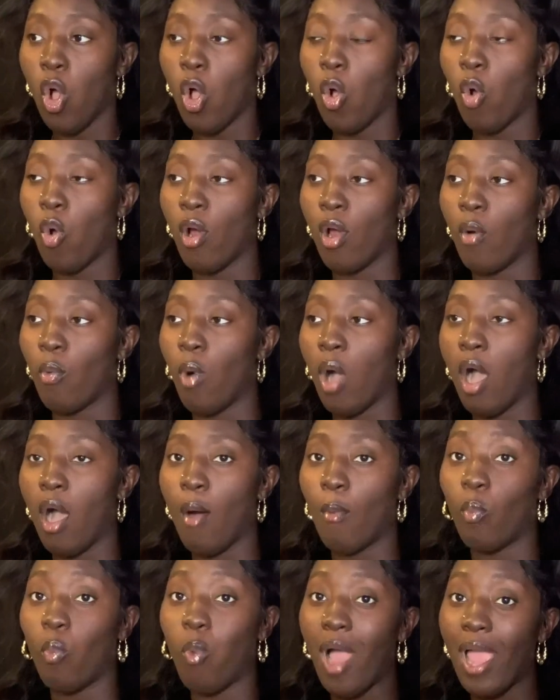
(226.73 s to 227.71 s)
or
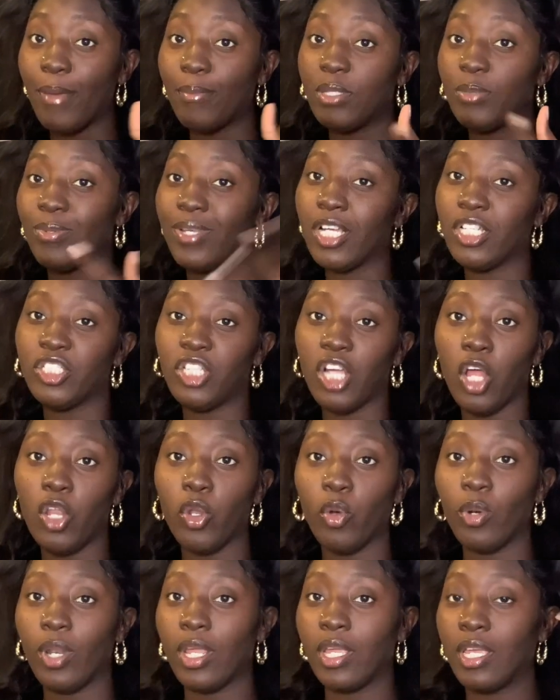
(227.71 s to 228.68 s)
um, wipes because y'all
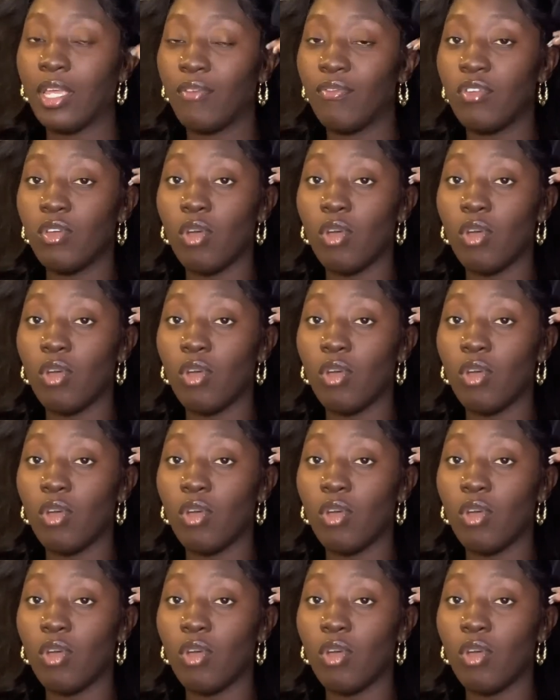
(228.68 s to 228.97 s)
know they give